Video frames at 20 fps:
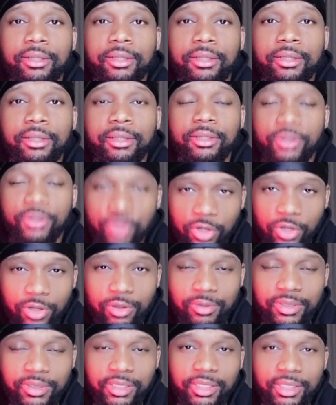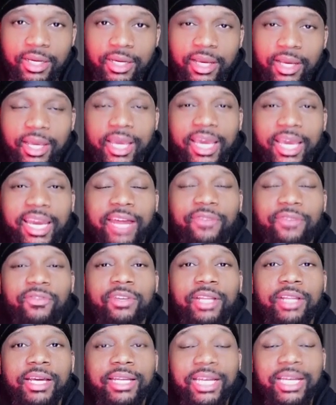You know what I'm saying? And I feel
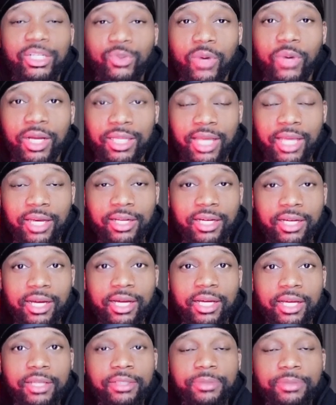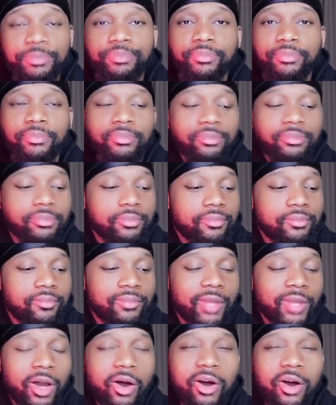like that's why a lot of guys
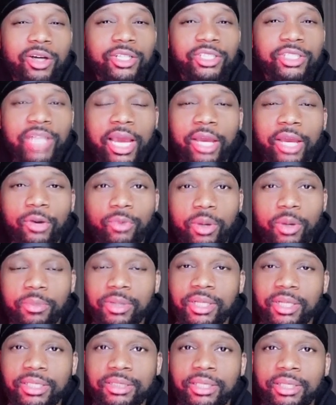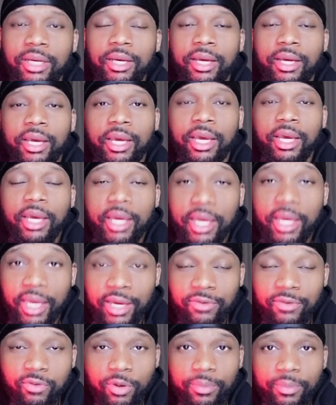are shying away, because if
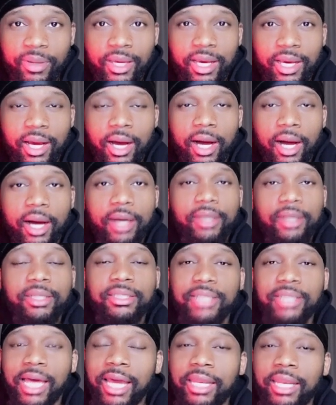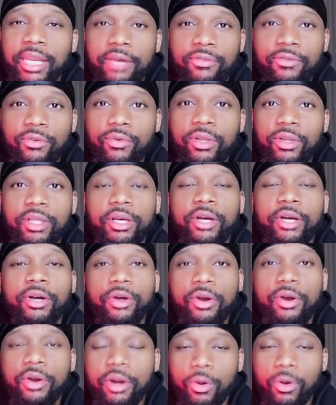we're being honest, I never really
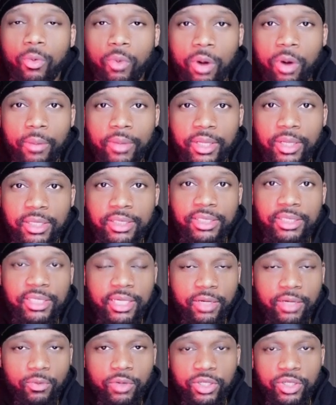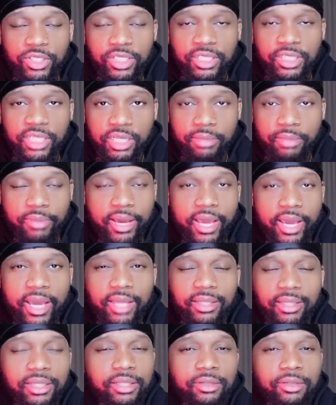heard a woman say what she did bad at
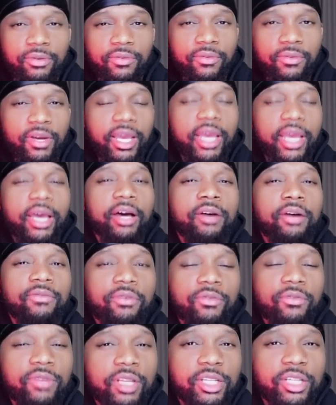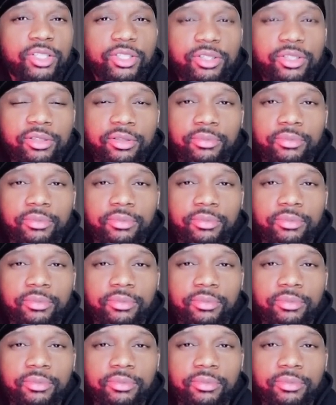the end of a relationship.